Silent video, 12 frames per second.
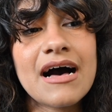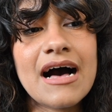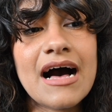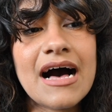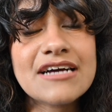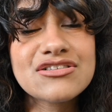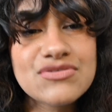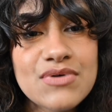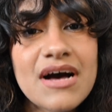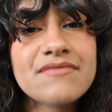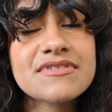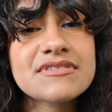I do
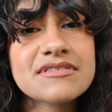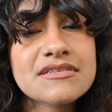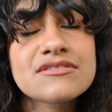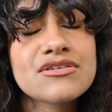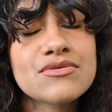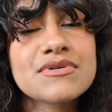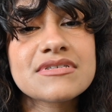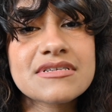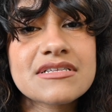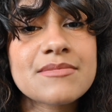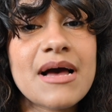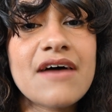have a
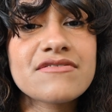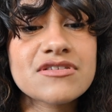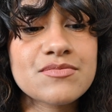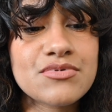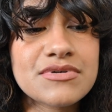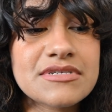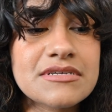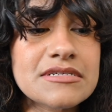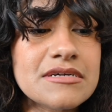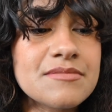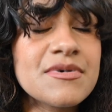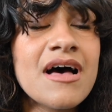system. I have a support
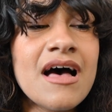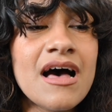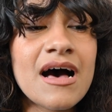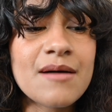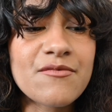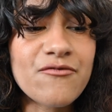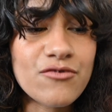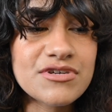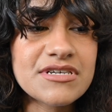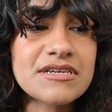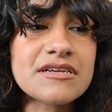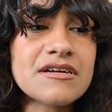system. I'm
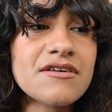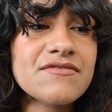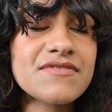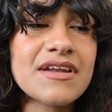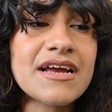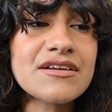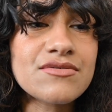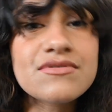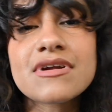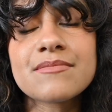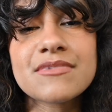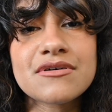fortunate enough that I know
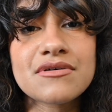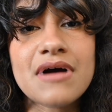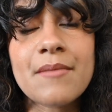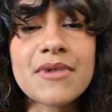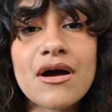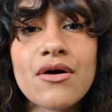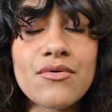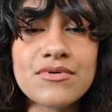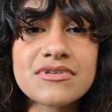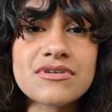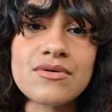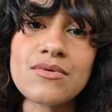that I'm not going to go